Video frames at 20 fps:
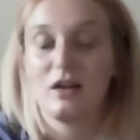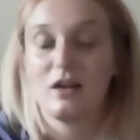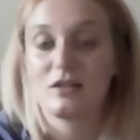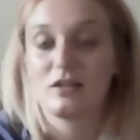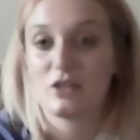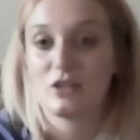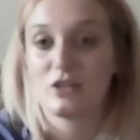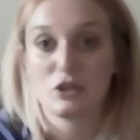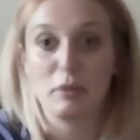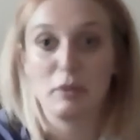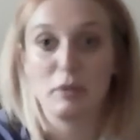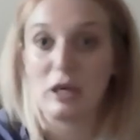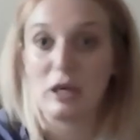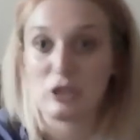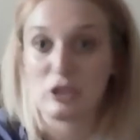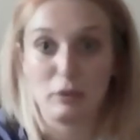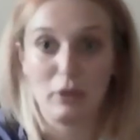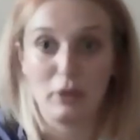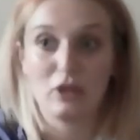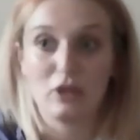such a
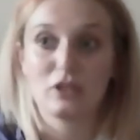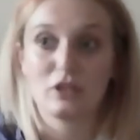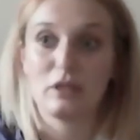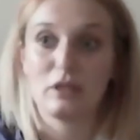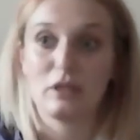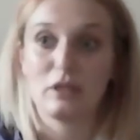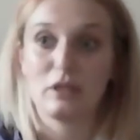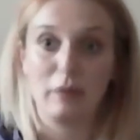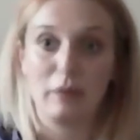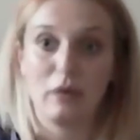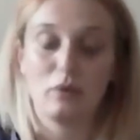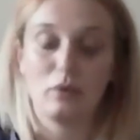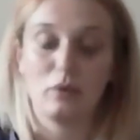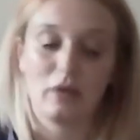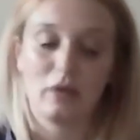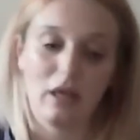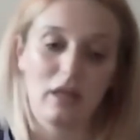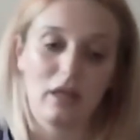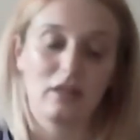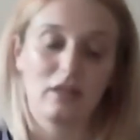passionate person about
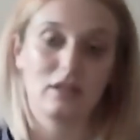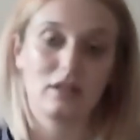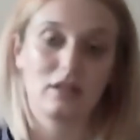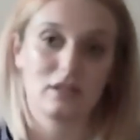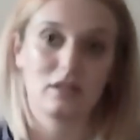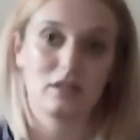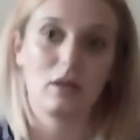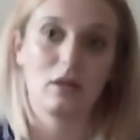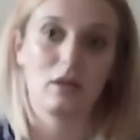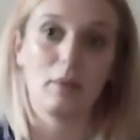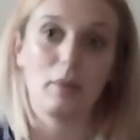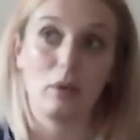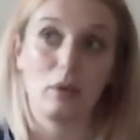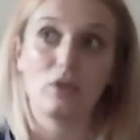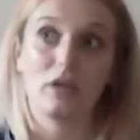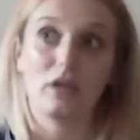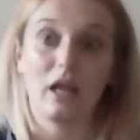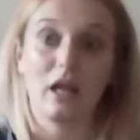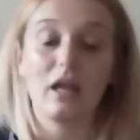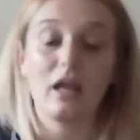
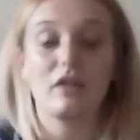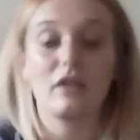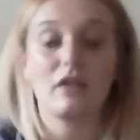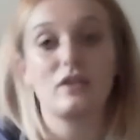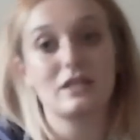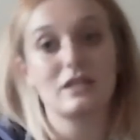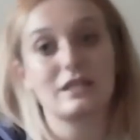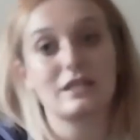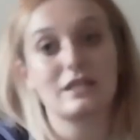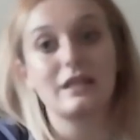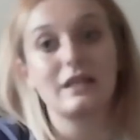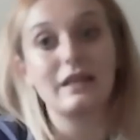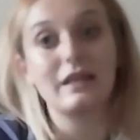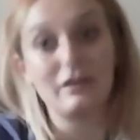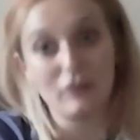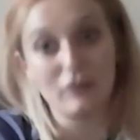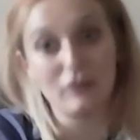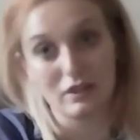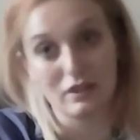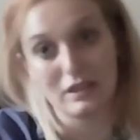the care that's
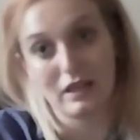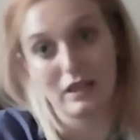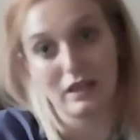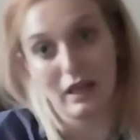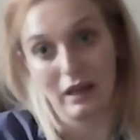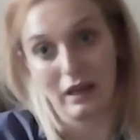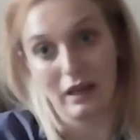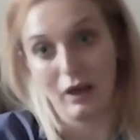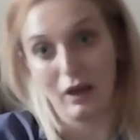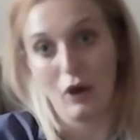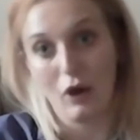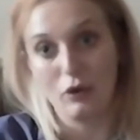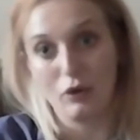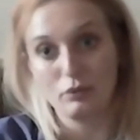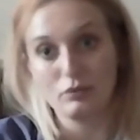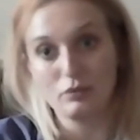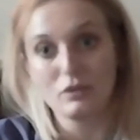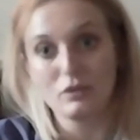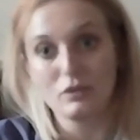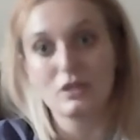delivered in care
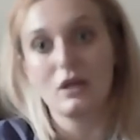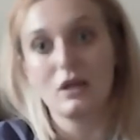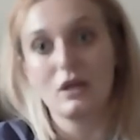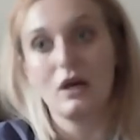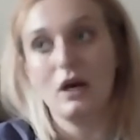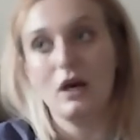homes,